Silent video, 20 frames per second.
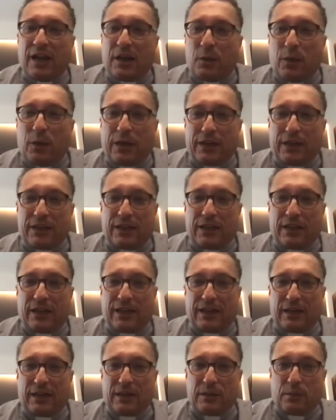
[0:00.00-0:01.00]
when
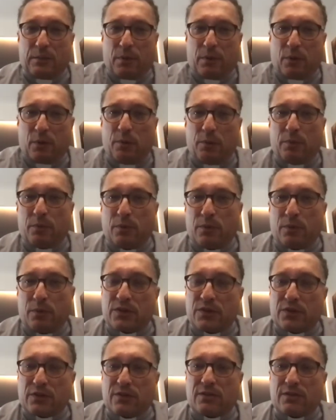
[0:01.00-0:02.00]
the Pope
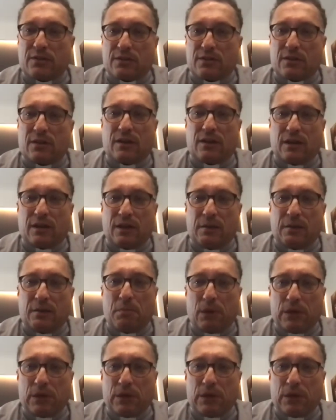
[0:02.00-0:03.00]
was
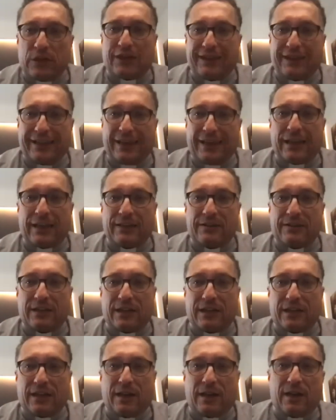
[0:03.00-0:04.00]
mentioning
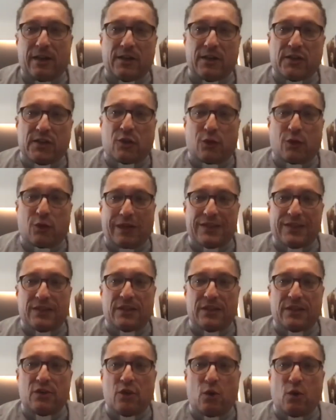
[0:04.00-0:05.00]
the
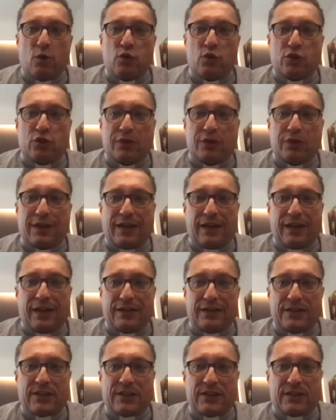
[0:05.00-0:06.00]
scholastic notion
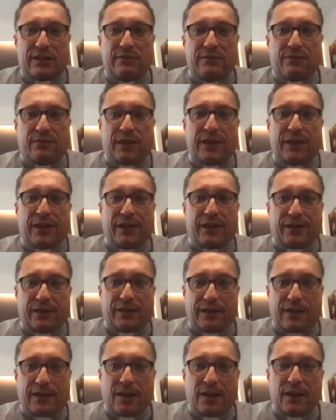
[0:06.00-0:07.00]
ens in
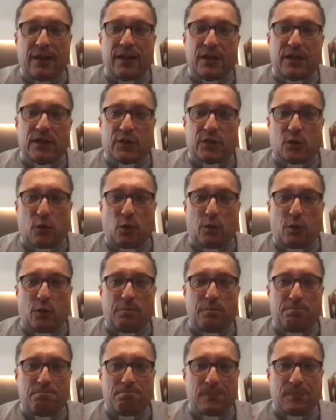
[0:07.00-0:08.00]
fieri. So
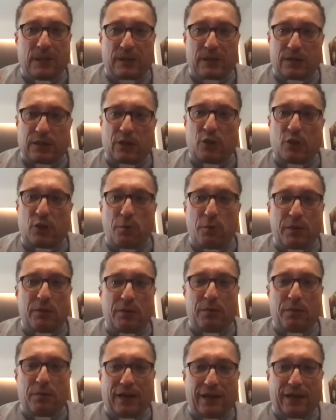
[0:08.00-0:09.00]
the human
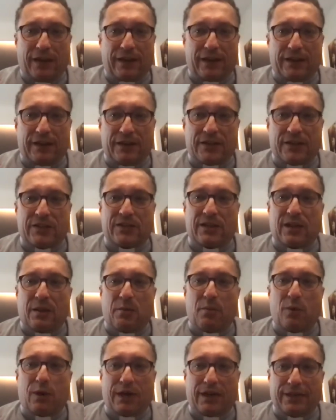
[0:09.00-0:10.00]
being is
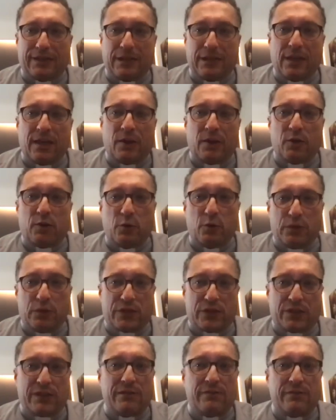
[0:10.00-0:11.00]
someone who is
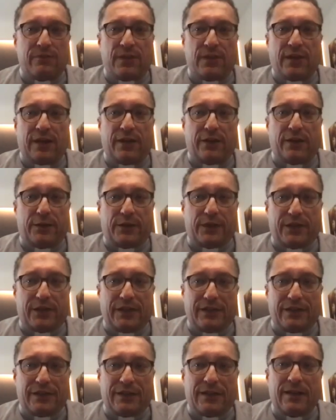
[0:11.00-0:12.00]
in fieri,
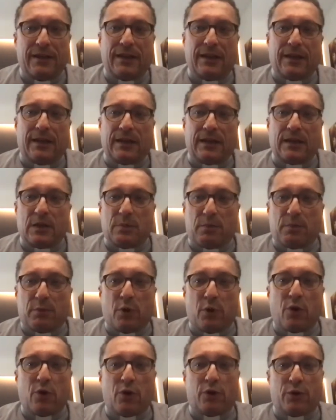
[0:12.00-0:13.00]
in
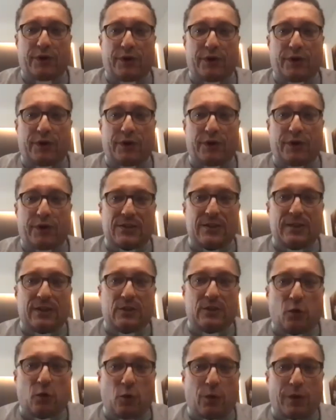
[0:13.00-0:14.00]
progress
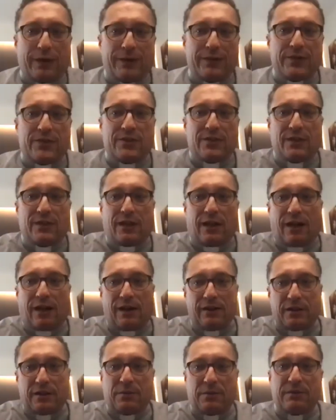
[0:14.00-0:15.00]
towards the
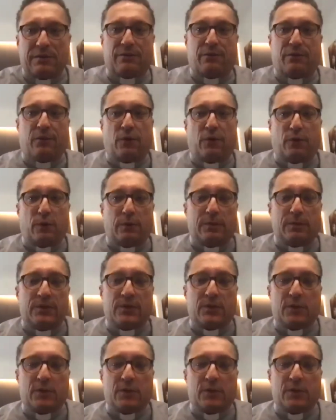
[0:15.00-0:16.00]
ultimate form.
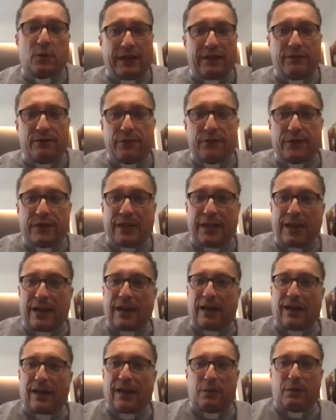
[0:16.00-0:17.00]
So
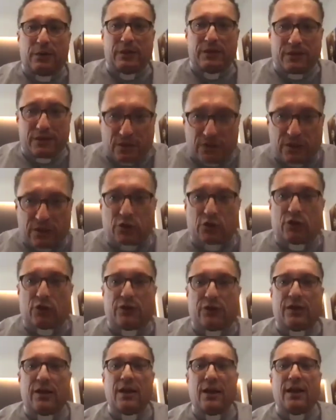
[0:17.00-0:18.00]
our decision,
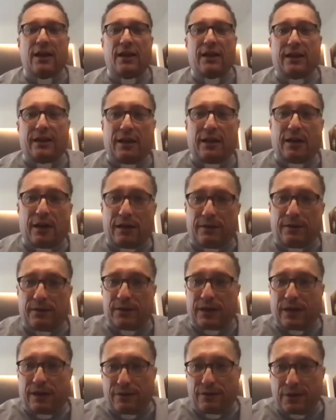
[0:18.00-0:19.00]

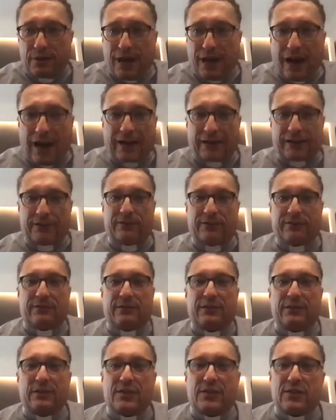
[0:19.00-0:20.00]
every act
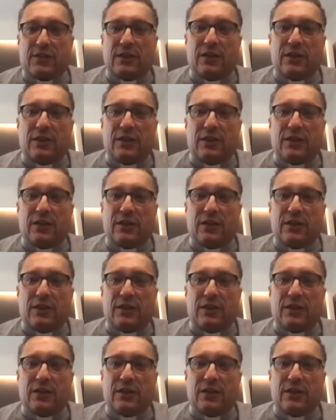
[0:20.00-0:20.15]
is